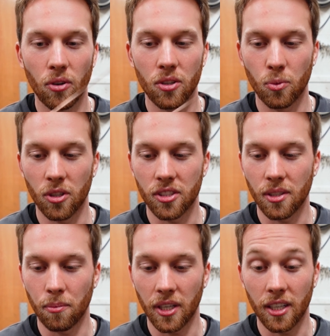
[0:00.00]
rod was
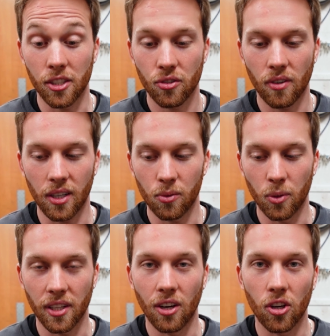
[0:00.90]
something I struggled
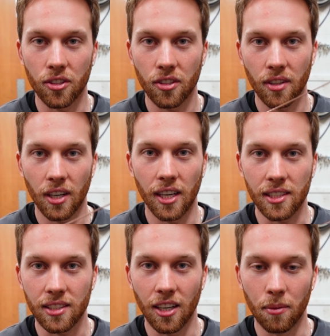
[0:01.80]
with a lot the
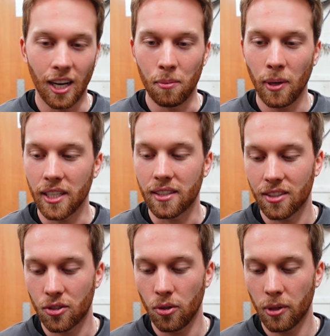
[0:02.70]
last time. I paid
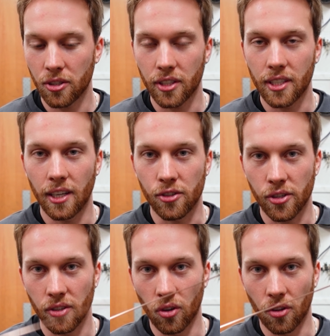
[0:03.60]
too much
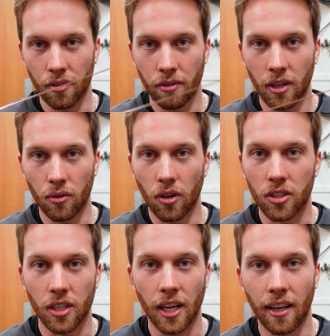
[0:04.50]
attention on the filler
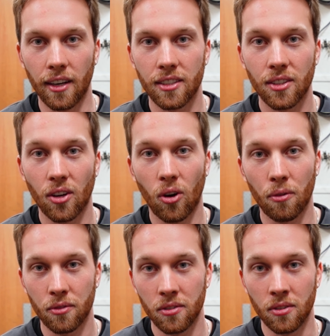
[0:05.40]
rod and
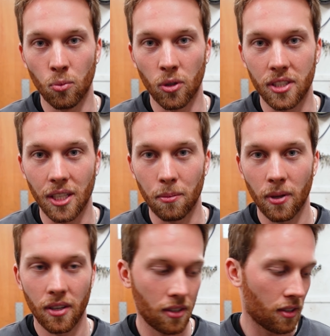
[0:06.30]
often would dip
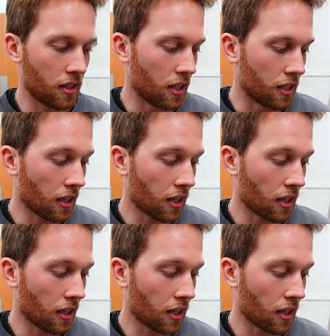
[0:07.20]
the